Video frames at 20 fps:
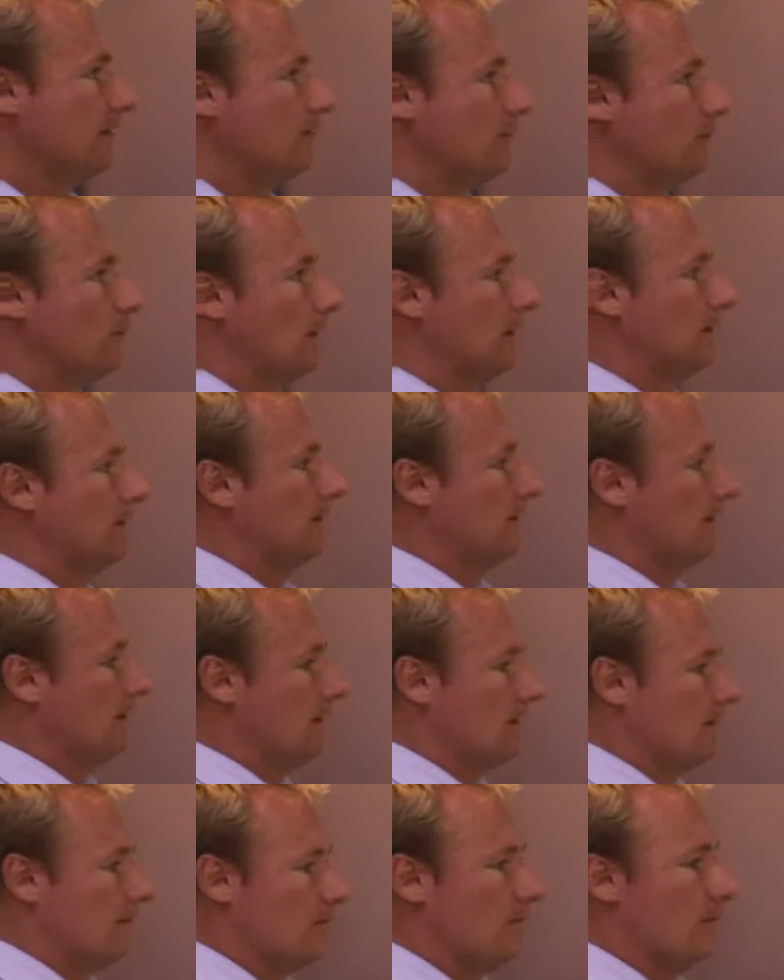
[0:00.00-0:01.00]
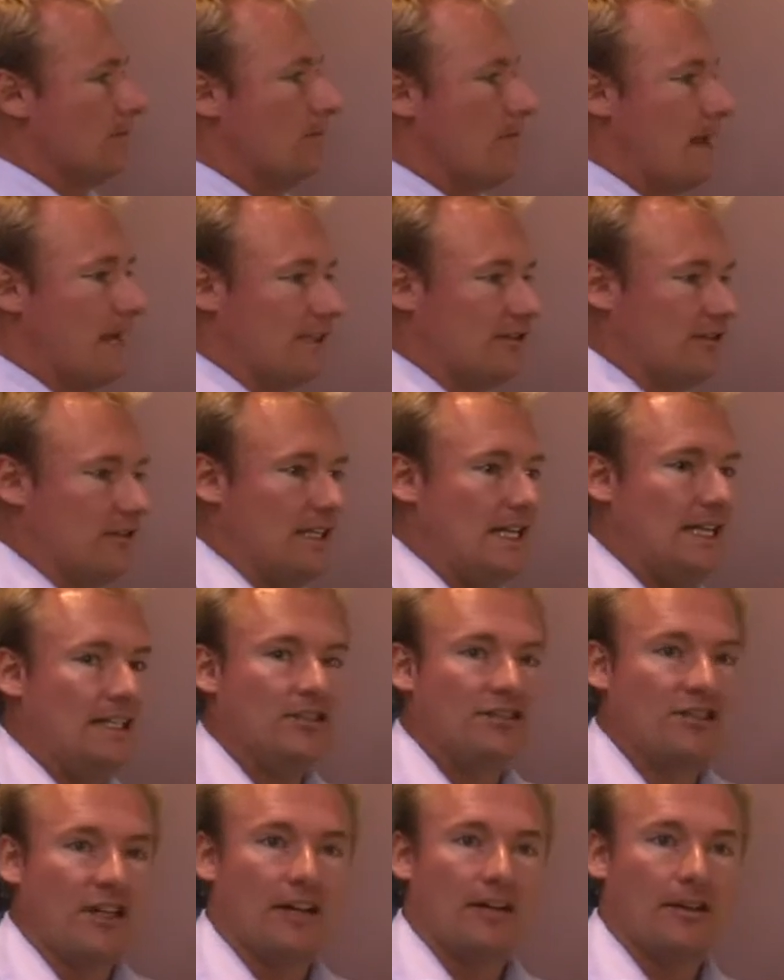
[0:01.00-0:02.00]
This is what makes
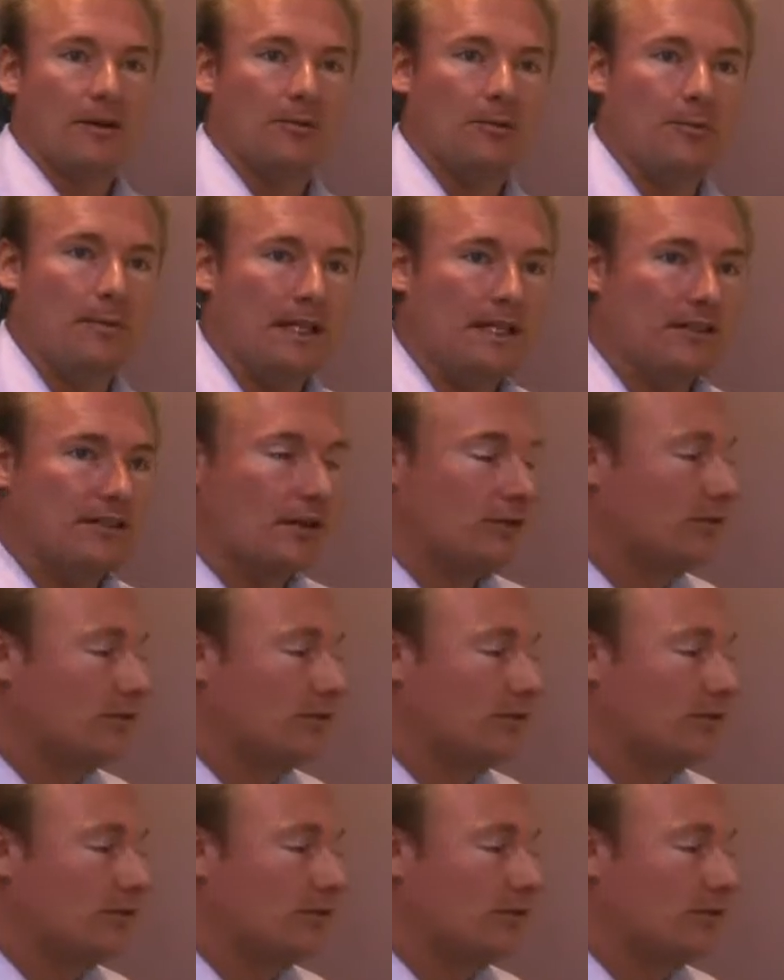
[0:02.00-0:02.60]
lean startups being